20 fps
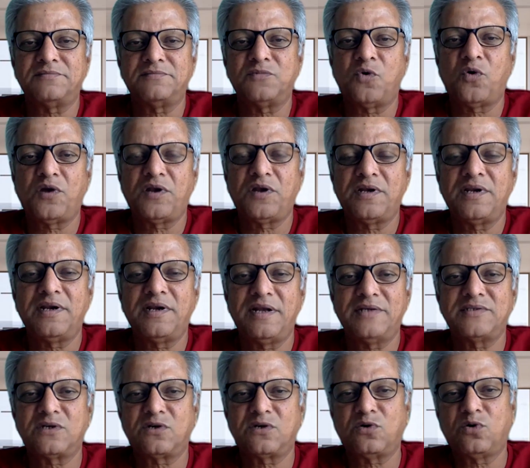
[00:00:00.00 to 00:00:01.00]
what he did
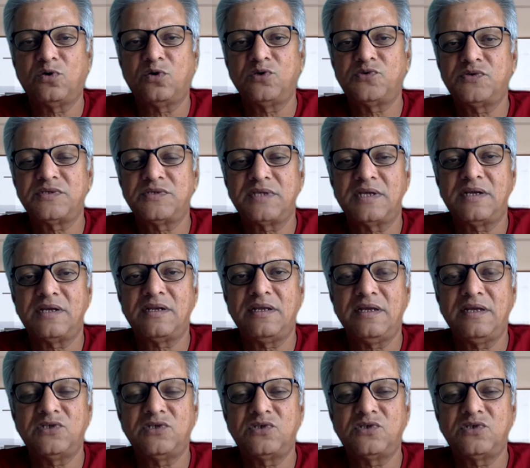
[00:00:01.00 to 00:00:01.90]
as a coach was that he